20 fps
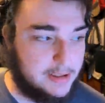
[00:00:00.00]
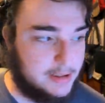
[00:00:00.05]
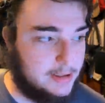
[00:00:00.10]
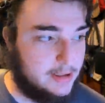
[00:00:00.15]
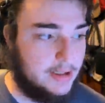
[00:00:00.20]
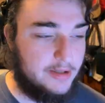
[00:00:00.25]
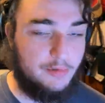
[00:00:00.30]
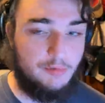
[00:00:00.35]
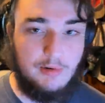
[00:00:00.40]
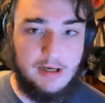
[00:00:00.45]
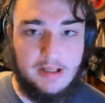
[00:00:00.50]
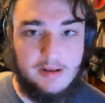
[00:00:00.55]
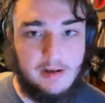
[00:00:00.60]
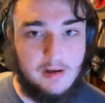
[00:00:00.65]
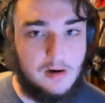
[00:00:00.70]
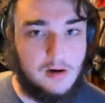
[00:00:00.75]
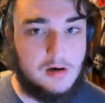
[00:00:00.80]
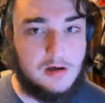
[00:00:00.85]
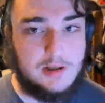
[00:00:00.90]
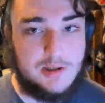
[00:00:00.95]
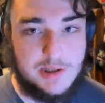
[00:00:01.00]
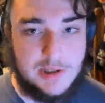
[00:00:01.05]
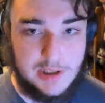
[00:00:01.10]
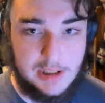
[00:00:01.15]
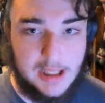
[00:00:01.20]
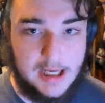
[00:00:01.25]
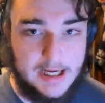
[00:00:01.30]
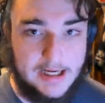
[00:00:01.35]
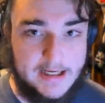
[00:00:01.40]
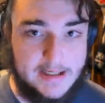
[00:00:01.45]
The way the car
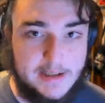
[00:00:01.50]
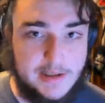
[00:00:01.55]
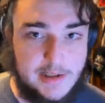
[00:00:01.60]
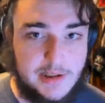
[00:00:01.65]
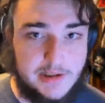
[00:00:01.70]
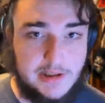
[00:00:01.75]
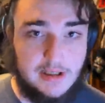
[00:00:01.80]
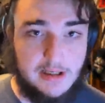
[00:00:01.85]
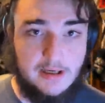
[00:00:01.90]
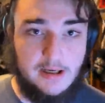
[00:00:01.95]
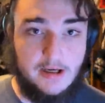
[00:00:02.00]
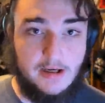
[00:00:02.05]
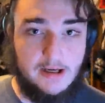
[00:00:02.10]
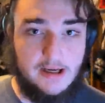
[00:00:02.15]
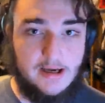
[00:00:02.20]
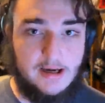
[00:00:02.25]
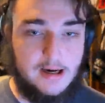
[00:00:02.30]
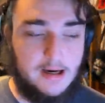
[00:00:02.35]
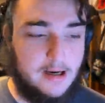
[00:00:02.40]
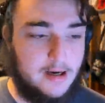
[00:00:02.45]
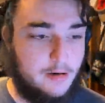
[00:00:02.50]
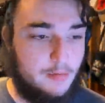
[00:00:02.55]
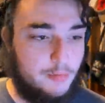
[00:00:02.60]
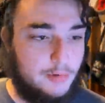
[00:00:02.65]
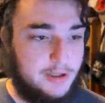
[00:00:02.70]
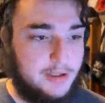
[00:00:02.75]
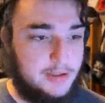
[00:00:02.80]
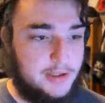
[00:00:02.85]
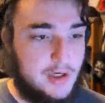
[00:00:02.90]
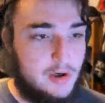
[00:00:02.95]
slides
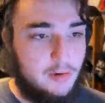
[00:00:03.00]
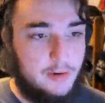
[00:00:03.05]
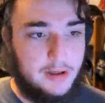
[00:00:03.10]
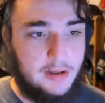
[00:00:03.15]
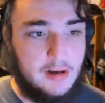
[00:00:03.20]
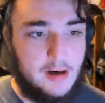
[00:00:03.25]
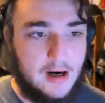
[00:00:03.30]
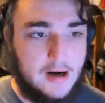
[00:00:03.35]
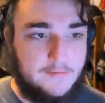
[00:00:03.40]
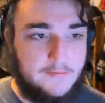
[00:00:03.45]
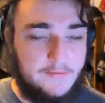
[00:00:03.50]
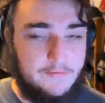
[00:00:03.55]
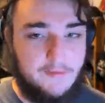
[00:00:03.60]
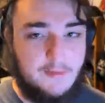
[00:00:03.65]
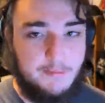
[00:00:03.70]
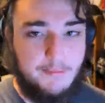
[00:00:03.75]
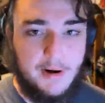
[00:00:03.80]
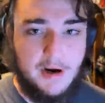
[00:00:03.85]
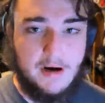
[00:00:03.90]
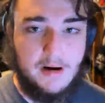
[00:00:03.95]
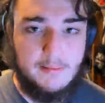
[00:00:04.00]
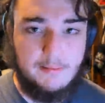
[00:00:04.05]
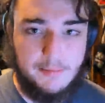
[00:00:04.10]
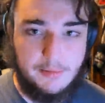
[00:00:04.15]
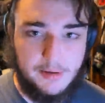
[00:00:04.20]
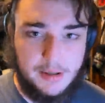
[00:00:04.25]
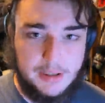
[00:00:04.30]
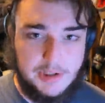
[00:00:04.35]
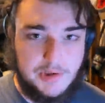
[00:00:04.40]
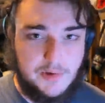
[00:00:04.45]
when going off of a bump
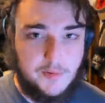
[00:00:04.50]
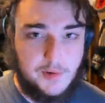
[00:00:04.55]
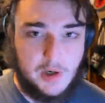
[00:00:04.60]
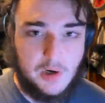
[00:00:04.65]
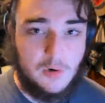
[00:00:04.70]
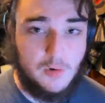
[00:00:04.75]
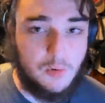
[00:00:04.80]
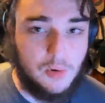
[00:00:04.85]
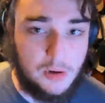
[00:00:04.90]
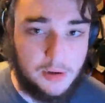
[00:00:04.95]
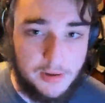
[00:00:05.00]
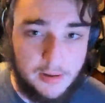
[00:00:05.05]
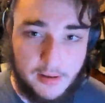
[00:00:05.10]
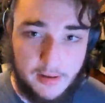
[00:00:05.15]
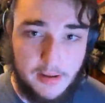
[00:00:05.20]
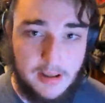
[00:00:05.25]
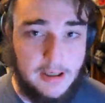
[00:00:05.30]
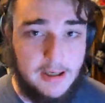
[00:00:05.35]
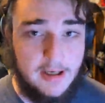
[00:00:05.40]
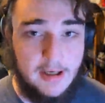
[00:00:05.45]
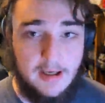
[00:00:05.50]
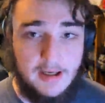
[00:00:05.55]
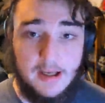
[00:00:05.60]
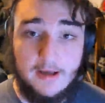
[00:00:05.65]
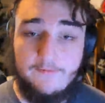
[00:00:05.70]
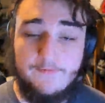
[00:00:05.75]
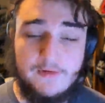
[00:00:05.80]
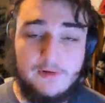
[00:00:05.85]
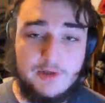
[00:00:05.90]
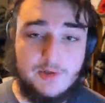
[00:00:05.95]
or into a corner, it
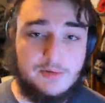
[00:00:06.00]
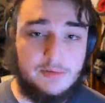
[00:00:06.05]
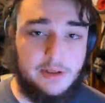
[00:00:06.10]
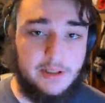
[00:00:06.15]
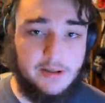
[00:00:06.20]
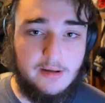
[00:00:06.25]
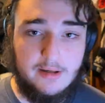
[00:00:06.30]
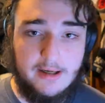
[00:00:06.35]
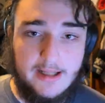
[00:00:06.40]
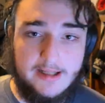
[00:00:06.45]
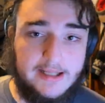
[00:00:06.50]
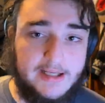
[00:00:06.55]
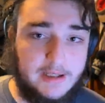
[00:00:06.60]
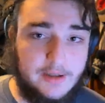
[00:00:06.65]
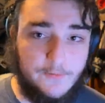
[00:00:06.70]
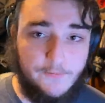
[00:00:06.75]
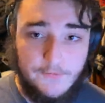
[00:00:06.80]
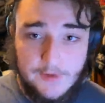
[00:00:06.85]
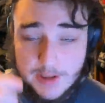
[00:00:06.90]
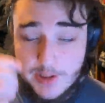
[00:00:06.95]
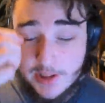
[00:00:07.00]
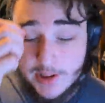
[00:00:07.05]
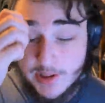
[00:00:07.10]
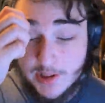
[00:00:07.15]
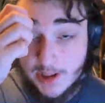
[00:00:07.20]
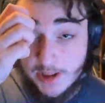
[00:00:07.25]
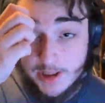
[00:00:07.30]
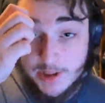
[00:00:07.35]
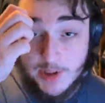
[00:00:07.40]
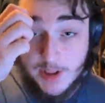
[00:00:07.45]
feels really good. I like the physics
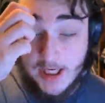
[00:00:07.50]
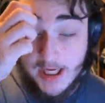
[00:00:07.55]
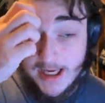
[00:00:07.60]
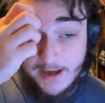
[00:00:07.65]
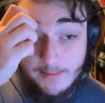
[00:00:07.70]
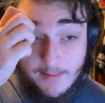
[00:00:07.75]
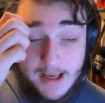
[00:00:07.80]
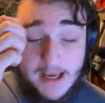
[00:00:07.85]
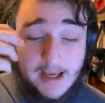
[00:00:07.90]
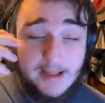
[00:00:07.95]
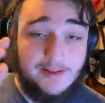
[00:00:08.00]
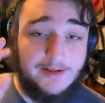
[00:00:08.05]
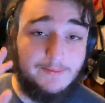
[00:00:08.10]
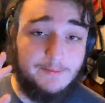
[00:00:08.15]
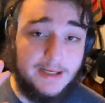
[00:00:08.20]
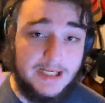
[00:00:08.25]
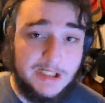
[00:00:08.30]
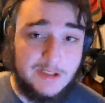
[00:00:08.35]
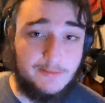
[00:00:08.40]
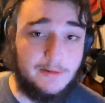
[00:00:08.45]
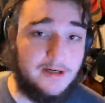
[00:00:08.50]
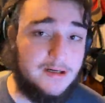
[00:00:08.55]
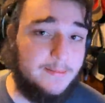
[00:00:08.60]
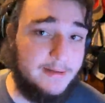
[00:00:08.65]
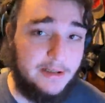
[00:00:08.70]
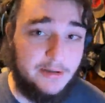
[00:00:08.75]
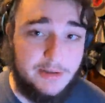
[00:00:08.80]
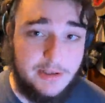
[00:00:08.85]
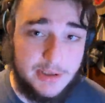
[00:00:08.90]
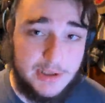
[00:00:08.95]
in this game, and the best part
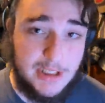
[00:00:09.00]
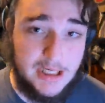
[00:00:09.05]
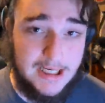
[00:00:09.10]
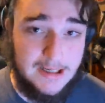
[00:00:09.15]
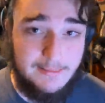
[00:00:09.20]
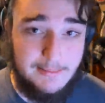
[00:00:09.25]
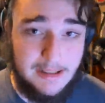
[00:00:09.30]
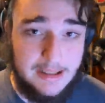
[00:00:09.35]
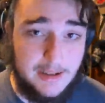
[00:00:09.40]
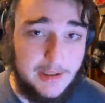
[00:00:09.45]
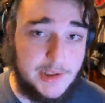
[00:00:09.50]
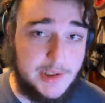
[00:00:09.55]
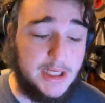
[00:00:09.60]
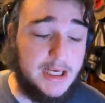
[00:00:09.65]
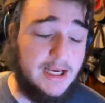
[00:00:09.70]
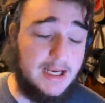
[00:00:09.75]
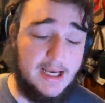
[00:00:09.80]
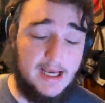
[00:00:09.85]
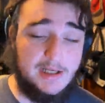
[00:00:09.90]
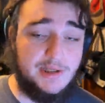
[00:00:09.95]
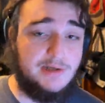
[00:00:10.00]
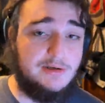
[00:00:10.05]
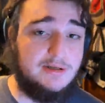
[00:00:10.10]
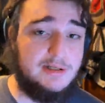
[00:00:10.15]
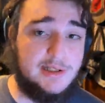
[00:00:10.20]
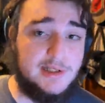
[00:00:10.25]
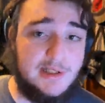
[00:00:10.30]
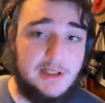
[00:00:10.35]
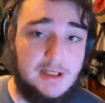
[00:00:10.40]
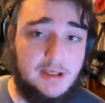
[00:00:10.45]
about this game is, as you can
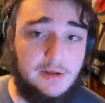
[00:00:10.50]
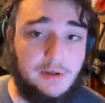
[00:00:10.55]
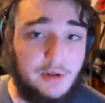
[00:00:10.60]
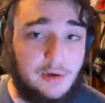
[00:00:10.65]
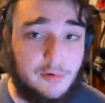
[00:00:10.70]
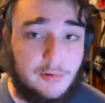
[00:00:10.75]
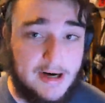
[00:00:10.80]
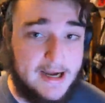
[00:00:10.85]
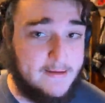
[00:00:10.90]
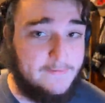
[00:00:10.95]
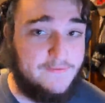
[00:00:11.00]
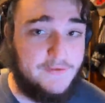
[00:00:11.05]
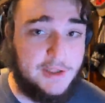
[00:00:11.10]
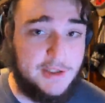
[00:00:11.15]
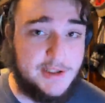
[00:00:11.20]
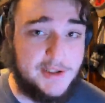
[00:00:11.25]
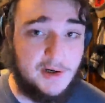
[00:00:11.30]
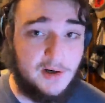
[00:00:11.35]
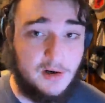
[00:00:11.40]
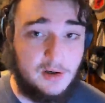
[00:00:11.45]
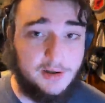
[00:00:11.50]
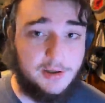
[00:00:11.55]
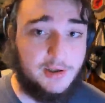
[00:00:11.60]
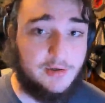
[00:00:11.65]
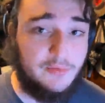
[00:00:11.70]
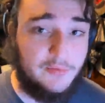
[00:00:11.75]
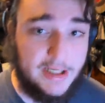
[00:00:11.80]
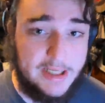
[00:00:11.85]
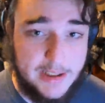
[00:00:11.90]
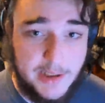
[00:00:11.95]
see, the graphics aren't
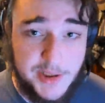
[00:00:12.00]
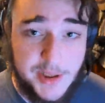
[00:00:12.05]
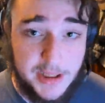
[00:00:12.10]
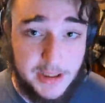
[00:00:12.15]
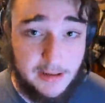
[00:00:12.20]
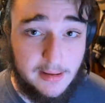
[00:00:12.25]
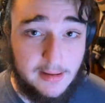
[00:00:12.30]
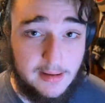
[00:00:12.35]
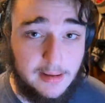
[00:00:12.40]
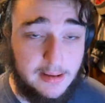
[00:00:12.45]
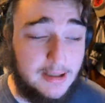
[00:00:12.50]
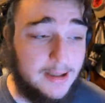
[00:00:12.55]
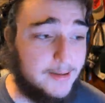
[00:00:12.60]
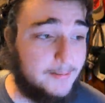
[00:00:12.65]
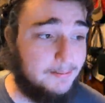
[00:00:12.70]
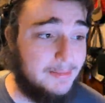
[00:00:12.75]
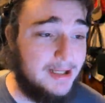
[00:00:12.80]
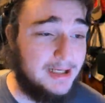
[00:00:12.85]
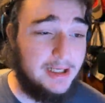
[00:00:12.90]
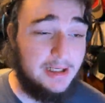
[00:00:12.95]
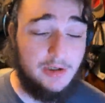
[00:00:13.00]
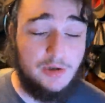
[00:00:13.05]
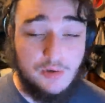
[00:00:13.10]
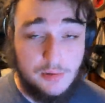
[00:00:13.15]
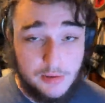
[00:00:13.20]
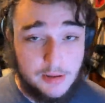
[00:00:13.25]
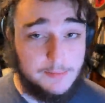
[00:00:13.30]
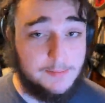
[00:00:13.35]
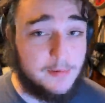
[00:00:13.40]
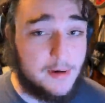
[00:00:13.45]
crazy, meaning you
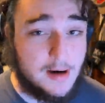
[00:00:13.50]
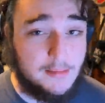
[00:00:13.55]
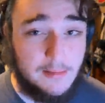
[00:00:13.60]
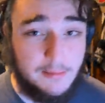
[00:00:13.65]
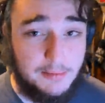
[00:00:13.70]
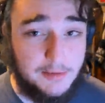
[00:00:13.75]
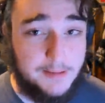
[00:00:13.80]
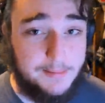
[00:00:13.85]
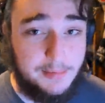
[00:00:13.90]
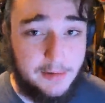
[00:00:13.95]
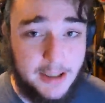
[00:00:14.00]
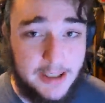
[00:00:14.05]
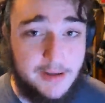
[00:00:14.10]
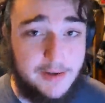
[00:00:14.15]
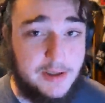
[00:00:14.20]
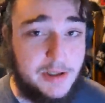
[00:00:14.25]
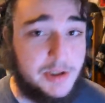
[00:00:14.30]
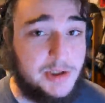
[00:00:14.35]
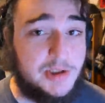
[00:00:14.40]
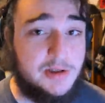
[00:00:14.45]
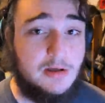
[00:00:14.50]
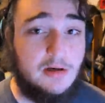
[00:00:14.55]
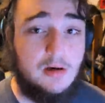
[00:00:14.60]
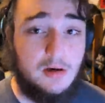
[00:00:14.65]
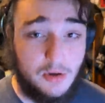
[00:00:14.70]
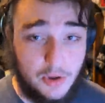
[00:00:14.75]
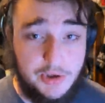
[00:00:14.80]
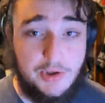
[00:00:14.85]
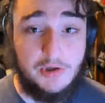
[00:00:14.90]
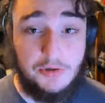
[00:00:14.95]
could probably play this
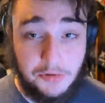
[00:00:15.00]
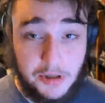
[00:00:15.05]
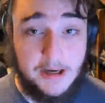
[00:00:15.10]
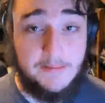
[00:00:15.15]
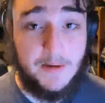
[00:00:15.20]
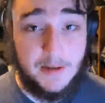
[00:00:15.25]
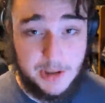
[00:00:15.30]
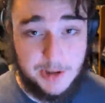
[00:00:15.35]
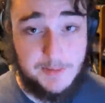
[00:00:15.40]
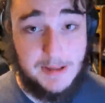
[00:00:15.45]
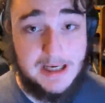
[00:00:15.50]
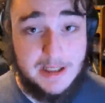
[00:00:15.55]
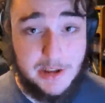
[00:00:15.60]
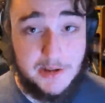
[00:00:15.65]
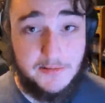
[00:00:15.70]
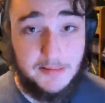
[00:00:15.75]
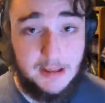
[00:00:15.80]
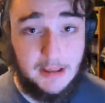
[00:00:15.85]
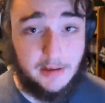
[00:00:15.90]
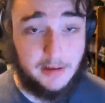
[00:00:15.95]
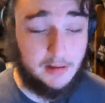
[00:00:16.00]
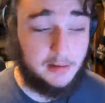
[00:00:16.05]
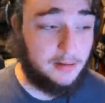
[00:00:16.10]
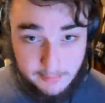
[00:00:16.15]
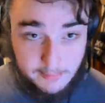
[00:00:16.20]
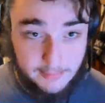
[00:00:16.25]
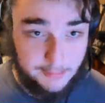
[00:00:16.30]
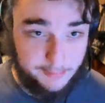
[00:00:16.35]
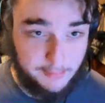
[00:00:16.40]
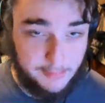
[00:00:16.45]
on your grandma's pacemaker.
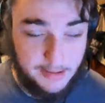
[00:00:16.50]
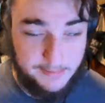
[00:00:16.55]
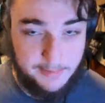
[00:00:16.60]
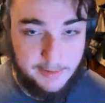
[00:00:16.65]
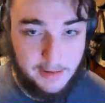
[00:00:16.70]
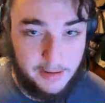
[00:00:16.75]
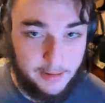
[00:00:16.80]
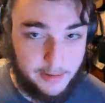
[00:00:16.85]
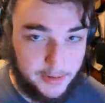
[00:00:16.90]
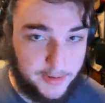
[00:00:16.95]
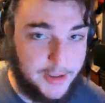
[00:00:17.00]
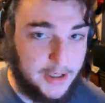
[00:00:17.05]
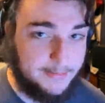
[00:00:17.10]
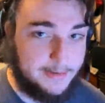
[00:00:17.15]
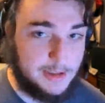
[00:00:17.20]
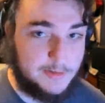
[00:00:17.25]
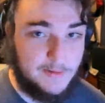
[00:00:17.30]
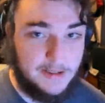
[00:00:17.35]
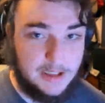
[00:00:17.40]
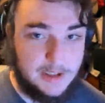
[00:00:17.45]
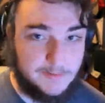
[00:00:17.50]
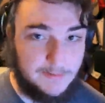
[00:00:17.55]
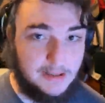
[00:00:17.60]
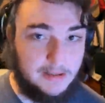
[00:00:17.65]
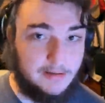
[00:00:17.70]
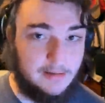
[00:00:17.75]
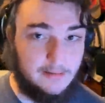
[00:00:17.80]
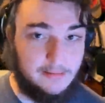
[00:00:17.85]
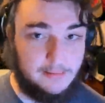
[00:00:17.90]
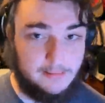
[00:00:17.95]
Maybe not on her grandma's
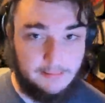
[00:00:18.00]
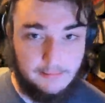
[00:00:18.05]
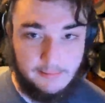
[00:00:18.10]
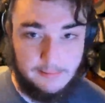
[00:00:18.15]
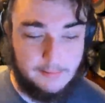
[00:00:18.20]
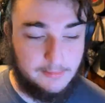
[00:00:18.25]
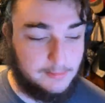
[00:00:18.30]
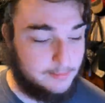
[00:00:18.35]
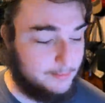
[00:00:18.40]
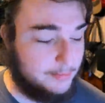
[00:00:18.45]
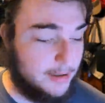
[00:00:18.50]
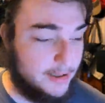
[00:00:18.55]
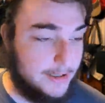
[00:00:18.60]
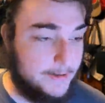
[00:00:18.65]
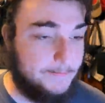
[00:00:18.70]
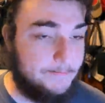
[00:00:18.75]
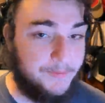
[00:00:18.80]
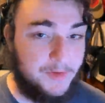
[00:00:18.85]
pacemaker, but